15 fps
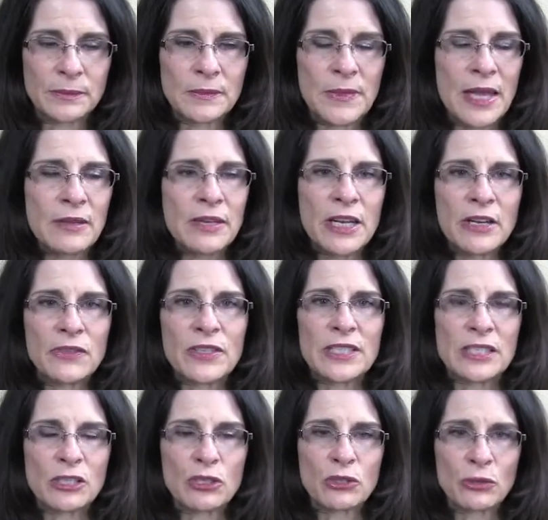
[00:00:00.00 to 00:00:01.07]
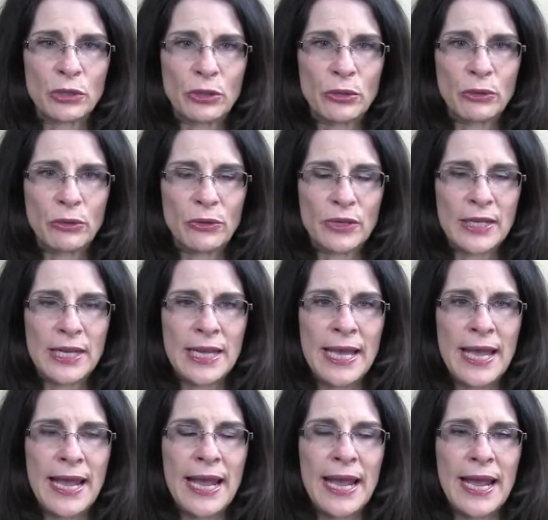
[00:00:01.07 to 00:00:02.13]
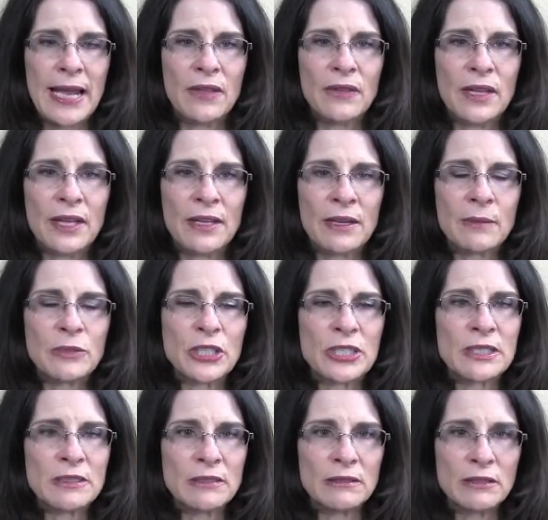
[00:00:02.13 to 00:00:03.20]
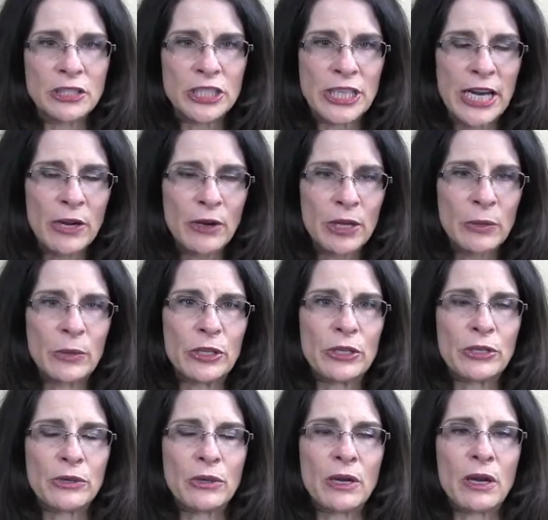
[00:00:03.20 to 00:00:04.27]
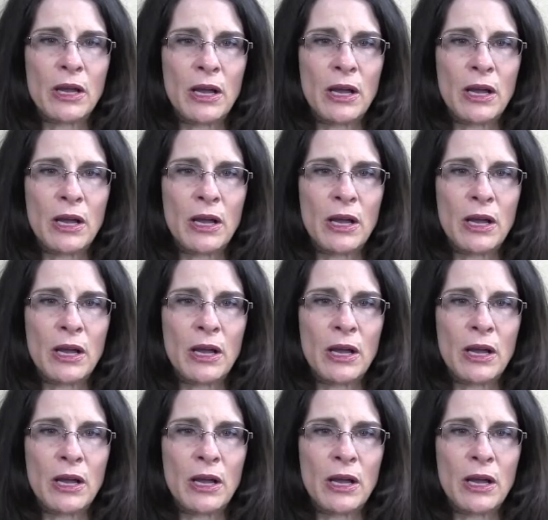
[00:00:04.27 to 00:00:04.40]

Now, none of this is truth, and I'm just sharing with you